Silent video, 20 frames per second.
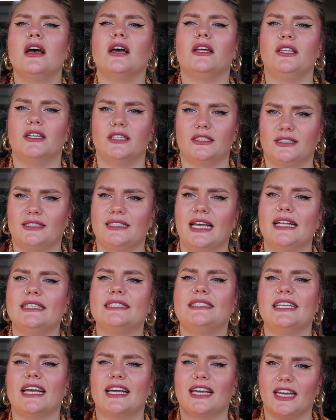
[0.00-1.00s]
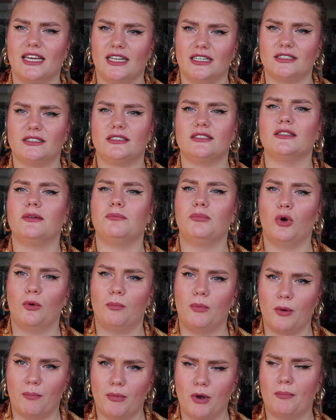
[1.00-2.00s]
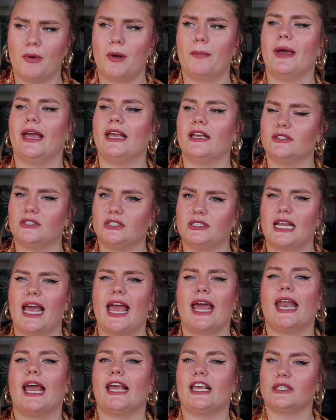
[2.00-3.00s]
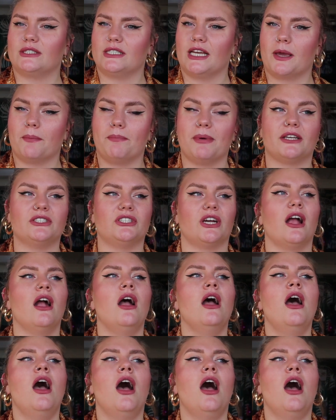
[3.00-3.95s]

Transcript: The ten seconds, boop, boop, boop, boop, and you stand and you take a picture.